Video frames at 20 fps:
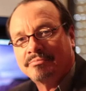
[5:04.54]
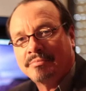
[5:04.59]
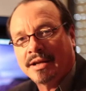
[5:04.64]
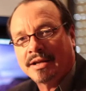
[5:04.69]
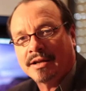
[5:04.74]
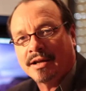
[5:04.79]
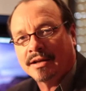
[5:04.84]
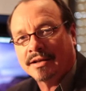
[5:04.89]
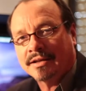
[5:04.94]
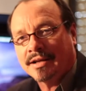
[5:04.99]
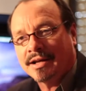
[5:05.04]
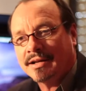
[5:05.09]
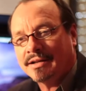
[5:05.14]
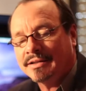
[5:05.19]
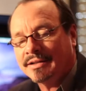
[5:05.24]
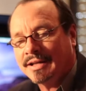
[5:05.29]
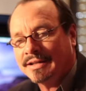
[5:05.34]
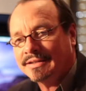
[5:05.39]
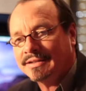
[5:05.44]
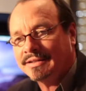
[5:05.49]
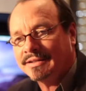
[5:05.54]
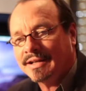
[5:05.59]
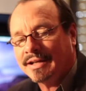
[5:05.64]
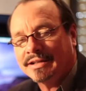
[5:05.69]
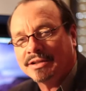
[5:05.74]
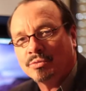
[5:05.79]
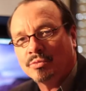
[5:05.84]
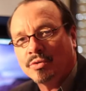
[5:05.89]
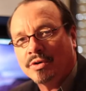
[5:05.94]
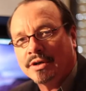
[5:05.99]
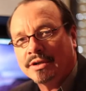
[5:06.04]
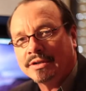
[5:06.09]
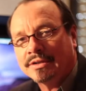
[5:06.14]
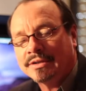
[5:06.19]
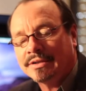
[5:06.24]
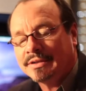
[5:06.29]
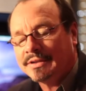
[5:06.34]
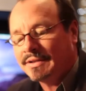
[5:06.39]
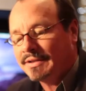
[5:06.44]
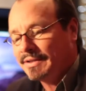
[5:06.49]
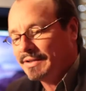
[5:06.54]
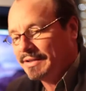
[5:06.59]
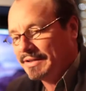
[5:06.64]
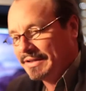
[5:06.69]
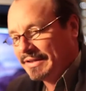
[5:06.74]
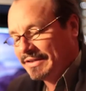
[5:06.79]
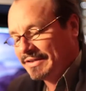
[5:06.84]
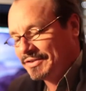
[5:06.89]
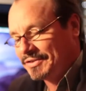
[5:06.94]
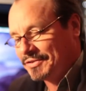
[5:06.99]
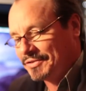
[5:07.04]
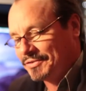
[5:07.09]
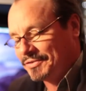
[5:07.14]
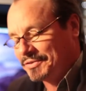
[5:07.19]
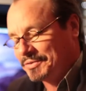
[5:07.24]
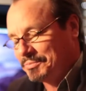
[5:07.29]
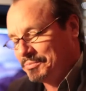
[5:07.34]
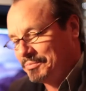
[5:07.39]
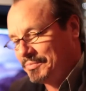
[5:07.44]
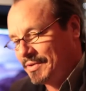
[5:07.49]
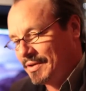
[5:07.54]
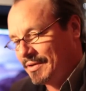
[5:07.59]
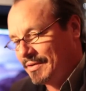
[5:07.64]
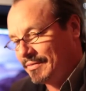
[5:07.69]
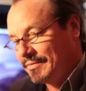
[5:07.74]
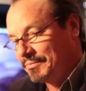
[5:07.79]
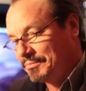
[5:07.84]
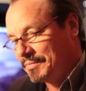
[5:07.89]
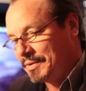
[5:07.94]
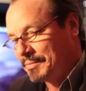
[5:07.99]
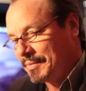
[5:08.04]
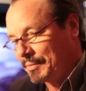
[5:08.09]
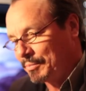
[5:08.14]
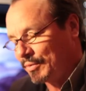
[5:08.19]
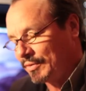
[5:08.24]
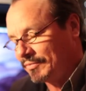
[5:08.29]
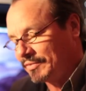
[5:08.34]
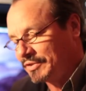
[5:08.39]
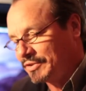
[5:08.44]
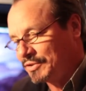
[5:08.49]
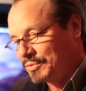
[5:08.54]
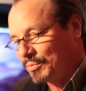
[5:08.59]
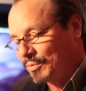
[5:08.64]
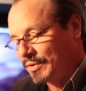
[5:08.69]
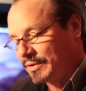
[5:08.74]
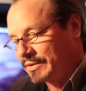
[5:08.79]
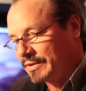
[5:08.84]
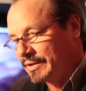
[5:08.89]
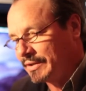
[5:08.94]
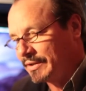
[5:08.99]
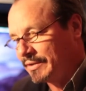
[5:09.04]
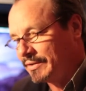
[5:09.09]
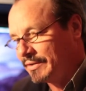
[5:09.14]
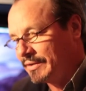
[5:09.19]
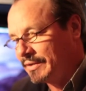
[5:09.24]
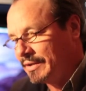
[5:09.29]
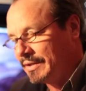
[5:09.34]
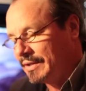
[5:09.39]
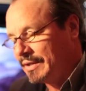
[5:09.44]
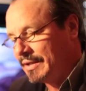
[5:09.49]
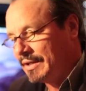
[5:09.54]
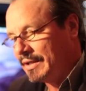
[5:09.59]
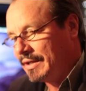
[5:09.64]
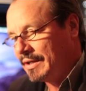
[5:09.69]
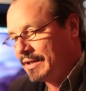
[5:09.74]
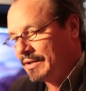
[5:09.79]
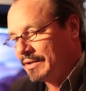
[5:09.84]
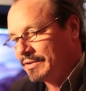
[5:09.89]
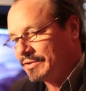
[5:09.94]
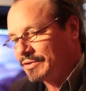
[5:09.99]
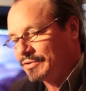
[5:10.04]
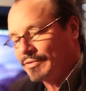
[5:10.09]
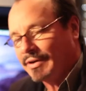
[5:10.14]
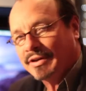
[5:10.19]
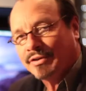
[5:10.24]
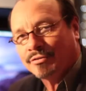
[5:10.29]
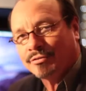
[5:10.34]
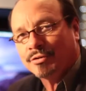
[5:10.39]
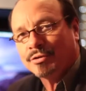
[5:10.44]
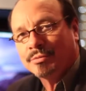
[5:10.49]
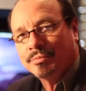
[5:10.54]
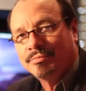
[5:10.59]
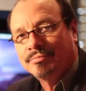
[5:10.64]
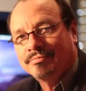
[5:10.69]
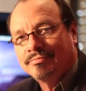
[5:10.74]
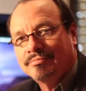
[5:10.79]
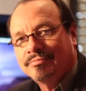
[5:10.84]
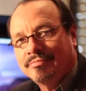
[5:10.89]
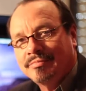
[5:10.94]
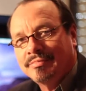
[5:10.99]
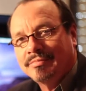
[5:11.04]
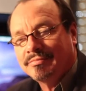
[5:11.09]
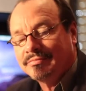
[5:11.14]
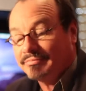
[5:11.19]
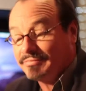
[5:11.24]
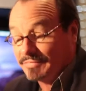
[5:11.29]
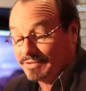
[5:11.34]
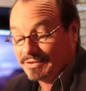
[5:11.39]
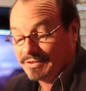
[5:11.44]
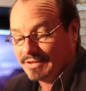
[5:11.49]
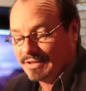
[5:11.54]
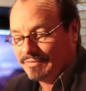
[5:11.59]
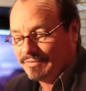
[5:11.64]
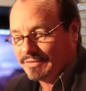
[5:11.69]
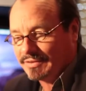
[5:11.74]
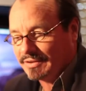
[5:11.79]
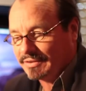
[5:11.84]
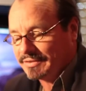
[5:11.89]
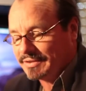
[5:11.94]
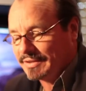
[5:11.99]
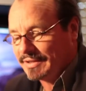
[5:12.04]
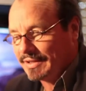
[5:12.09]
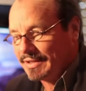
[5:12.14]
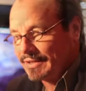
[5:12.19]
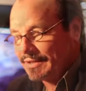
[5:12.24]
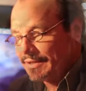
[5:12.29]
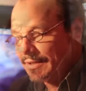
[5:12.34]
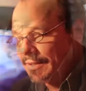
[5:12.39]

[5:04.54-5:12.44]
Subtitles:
made Aliyah in 1991. So it's been my privilege to work there straight through, even till today.